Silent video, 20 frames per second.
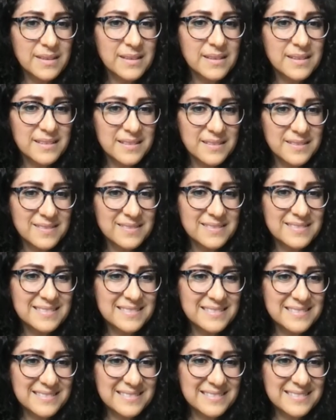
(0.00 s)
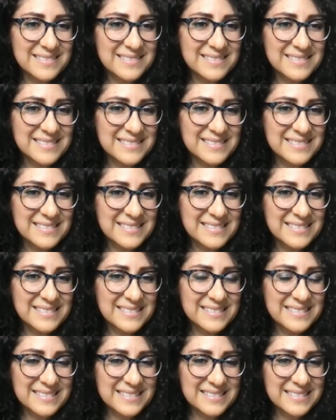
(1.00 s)

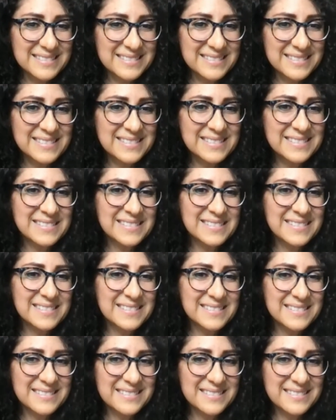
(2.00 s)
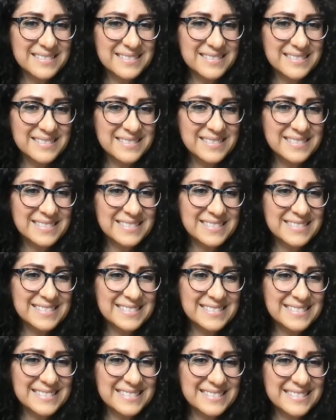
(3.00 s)

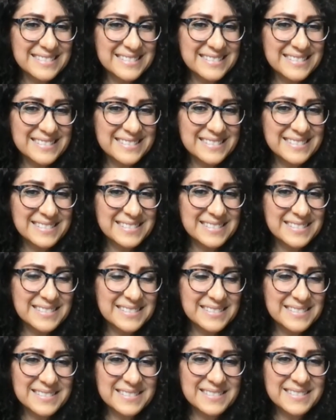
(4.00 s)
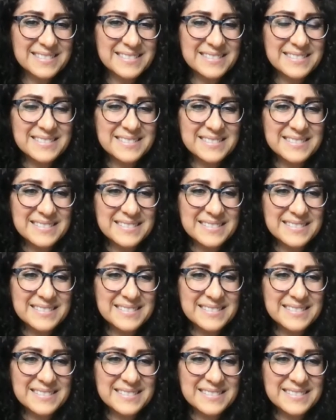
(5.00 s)
This person isn't speaking.